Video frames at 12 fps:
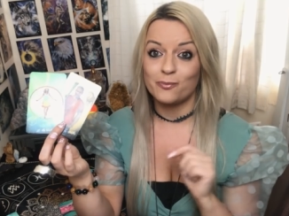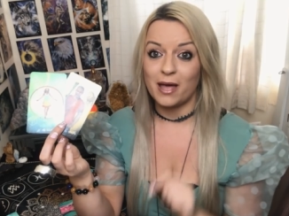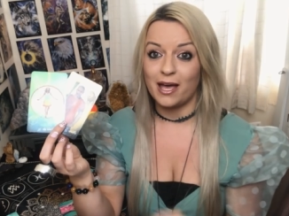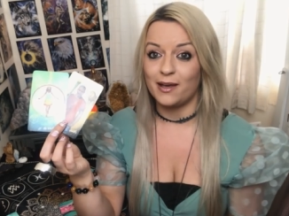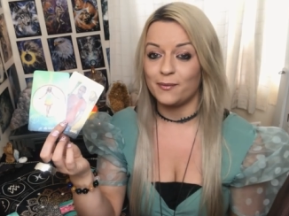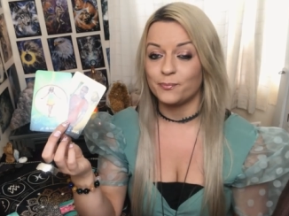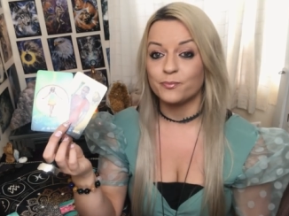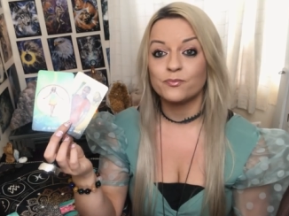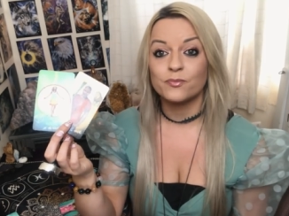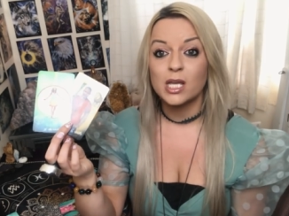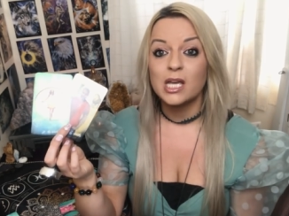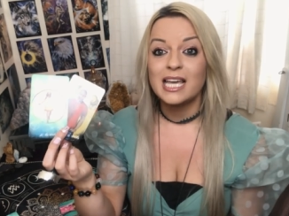um,
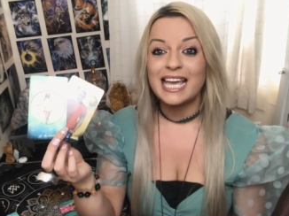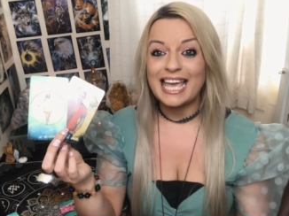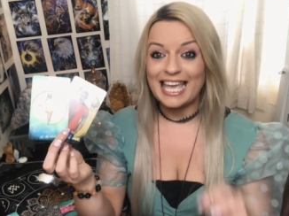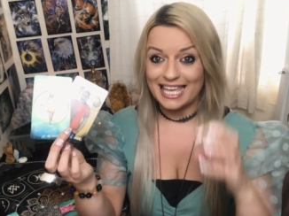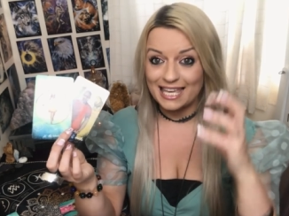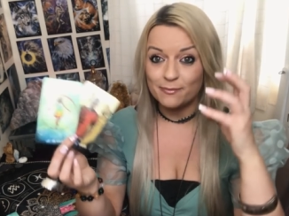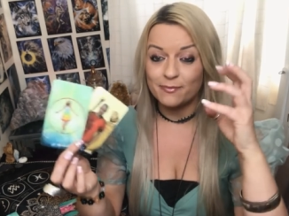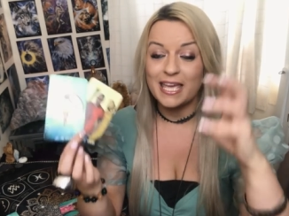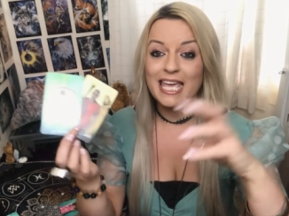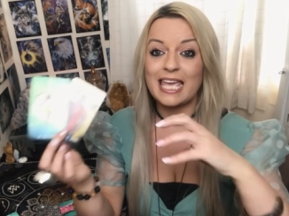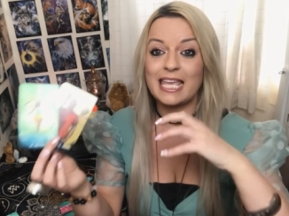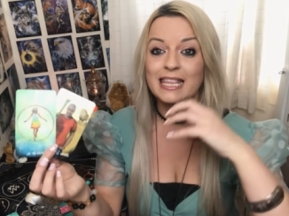it can
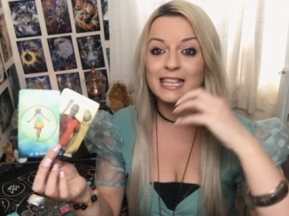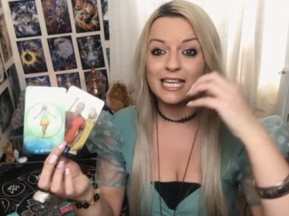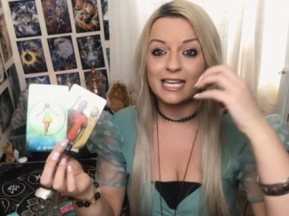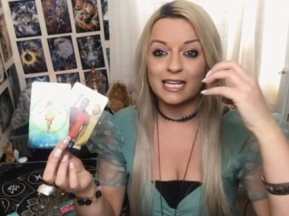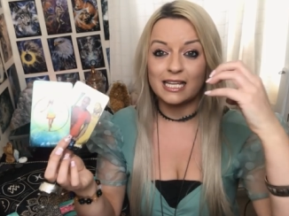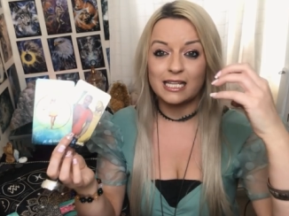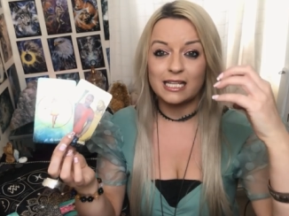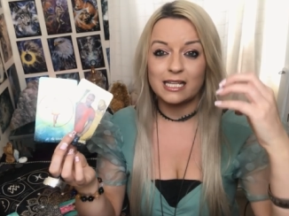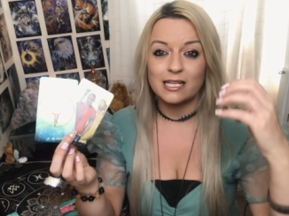be that